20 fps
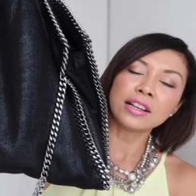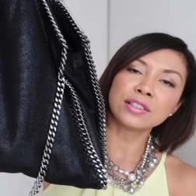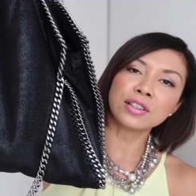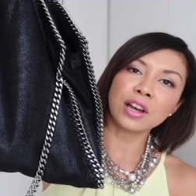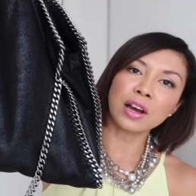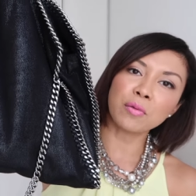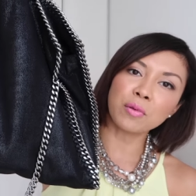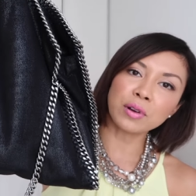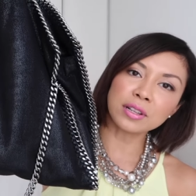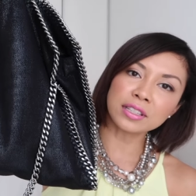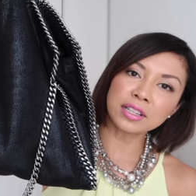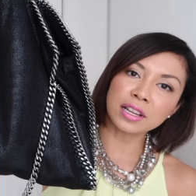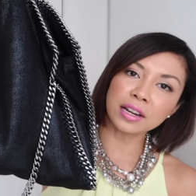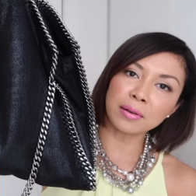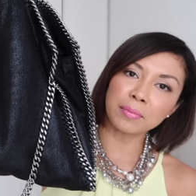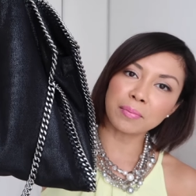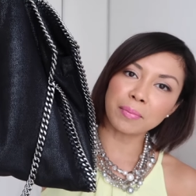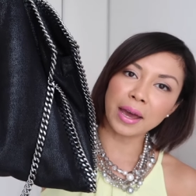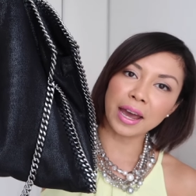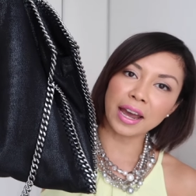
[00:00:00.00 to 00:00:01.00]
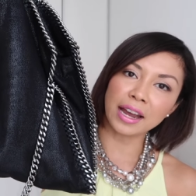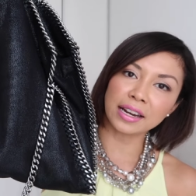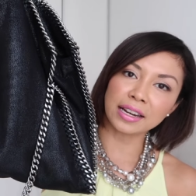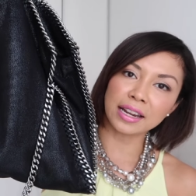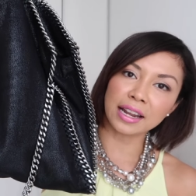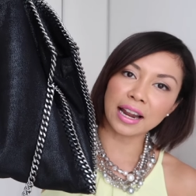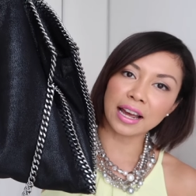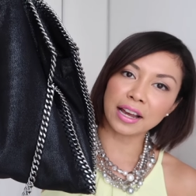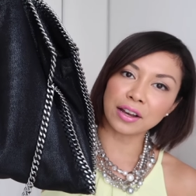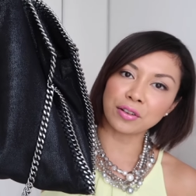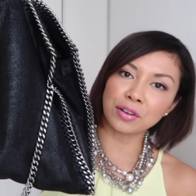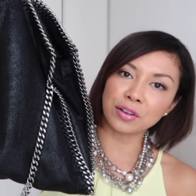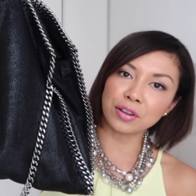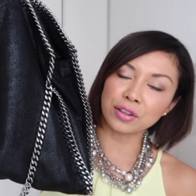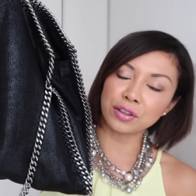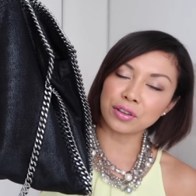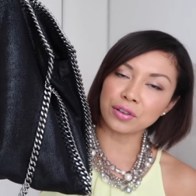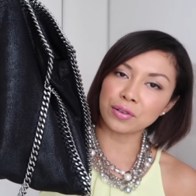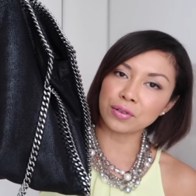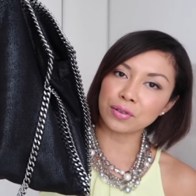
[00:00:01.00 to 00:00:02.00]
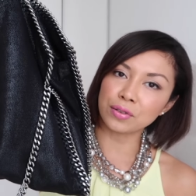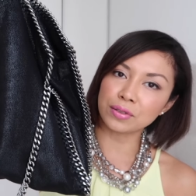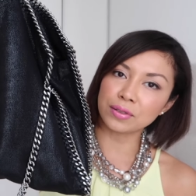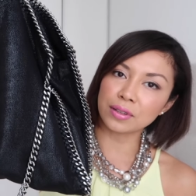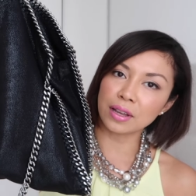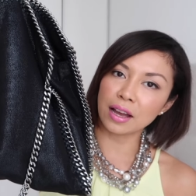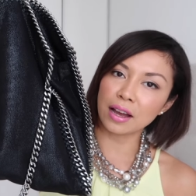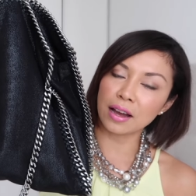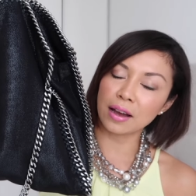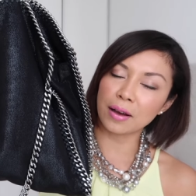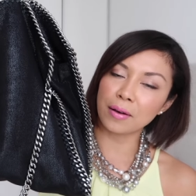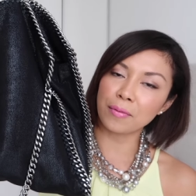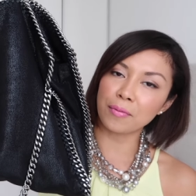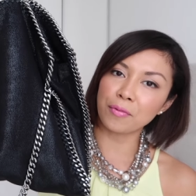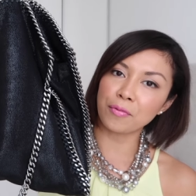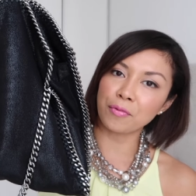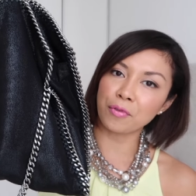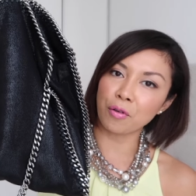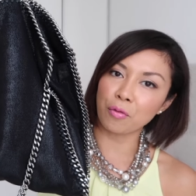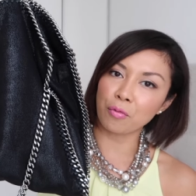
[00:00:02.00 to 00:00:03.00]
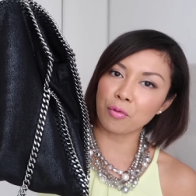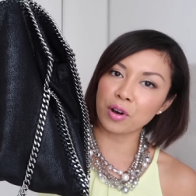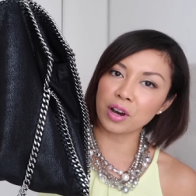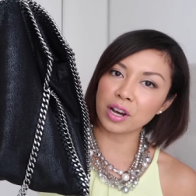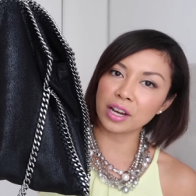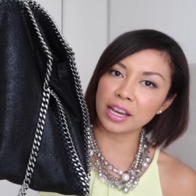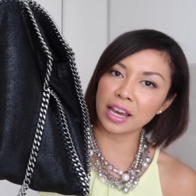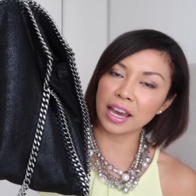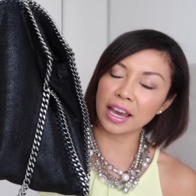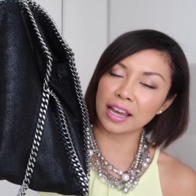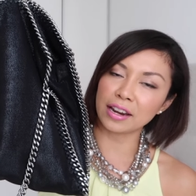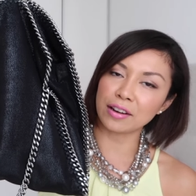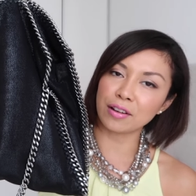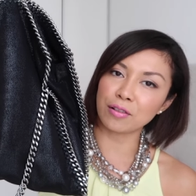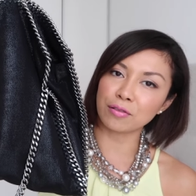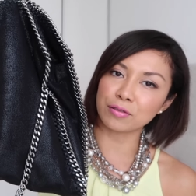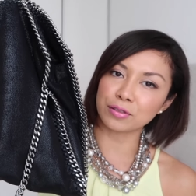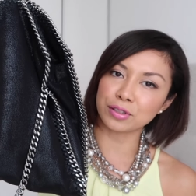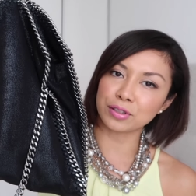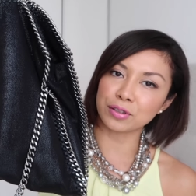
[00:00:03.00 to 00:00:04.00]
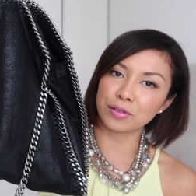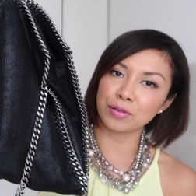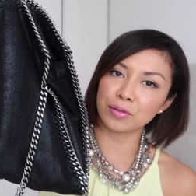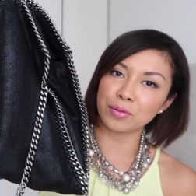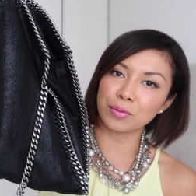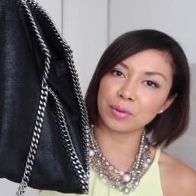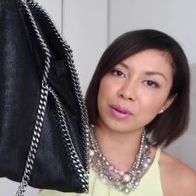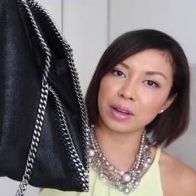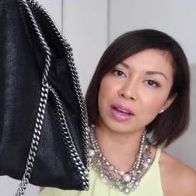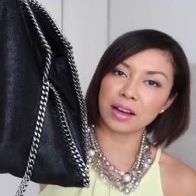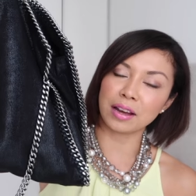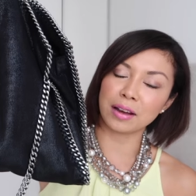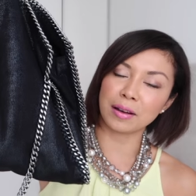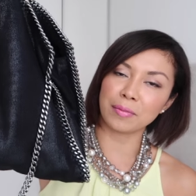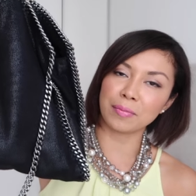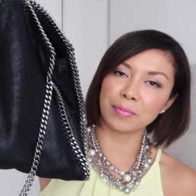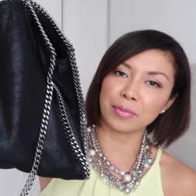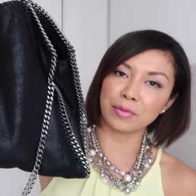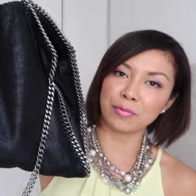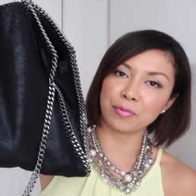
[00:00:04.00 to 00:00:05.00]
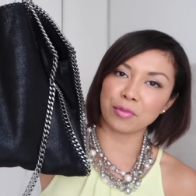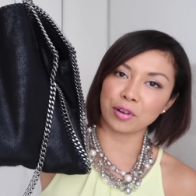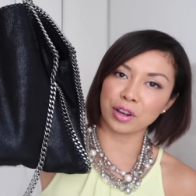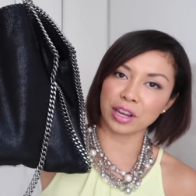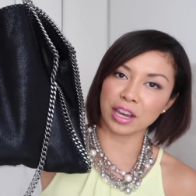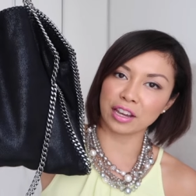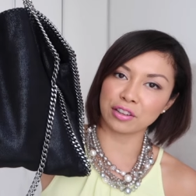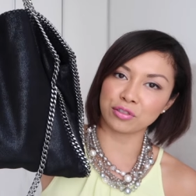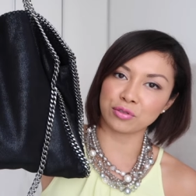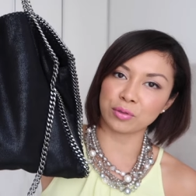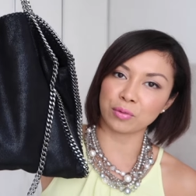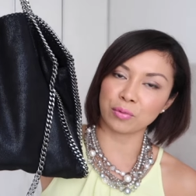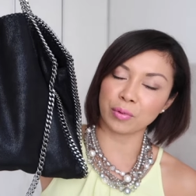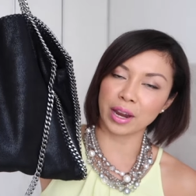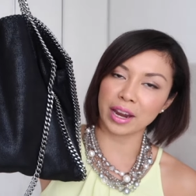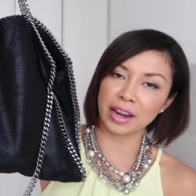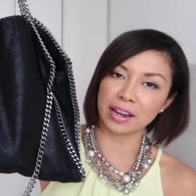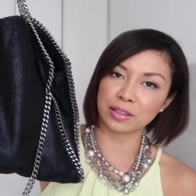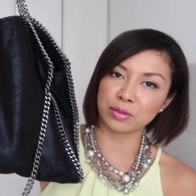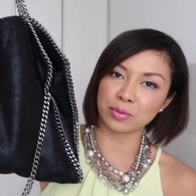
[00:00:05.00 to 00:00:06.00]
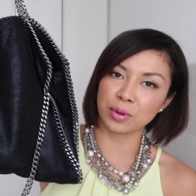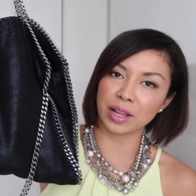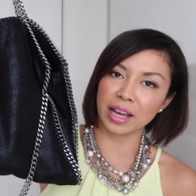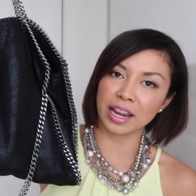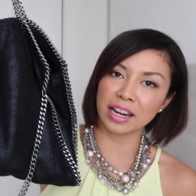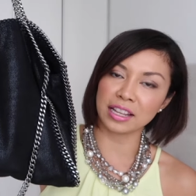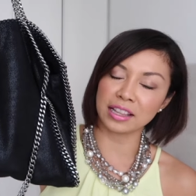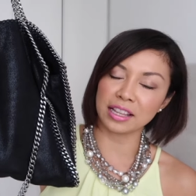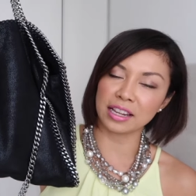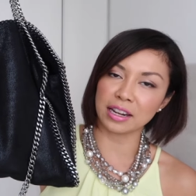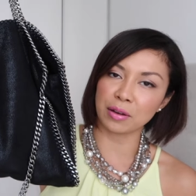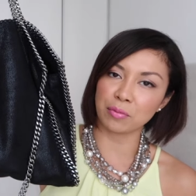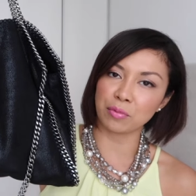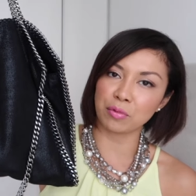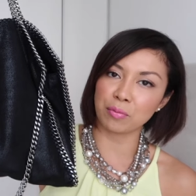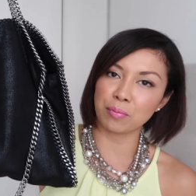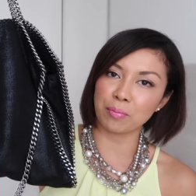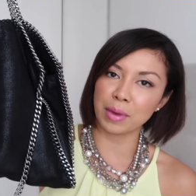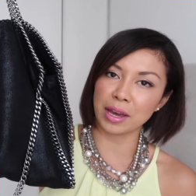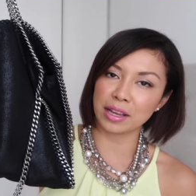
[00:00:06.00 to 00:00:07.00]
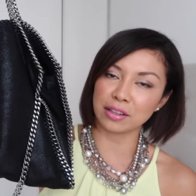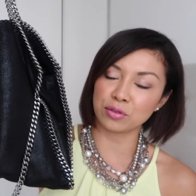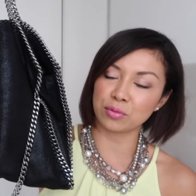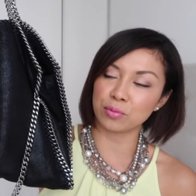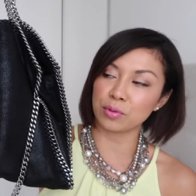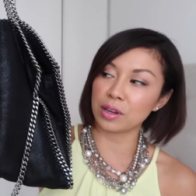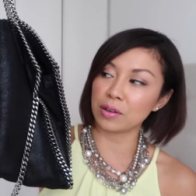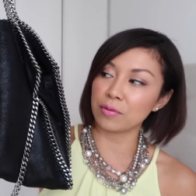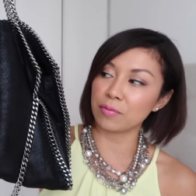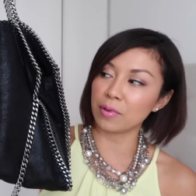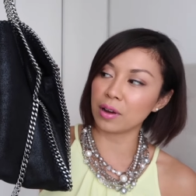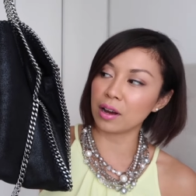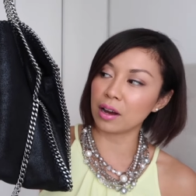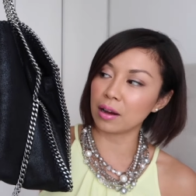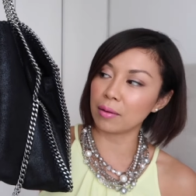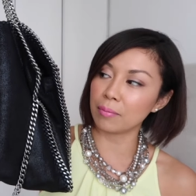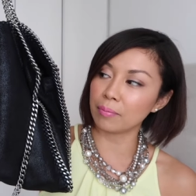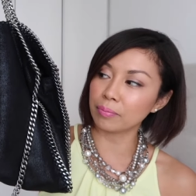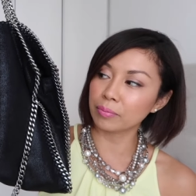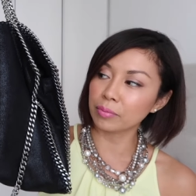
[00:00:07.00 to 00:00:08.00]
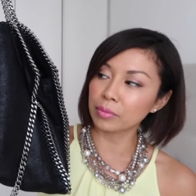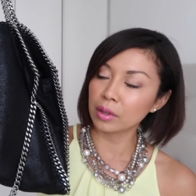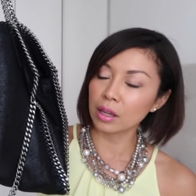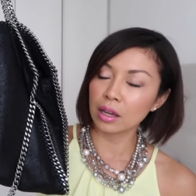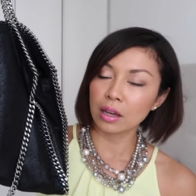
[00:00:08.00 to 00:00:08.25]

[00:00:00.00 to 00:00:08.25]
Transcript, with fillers: So I wanted a bag that I could use um, for work and also um, for casual wear as well, anything that will match with um,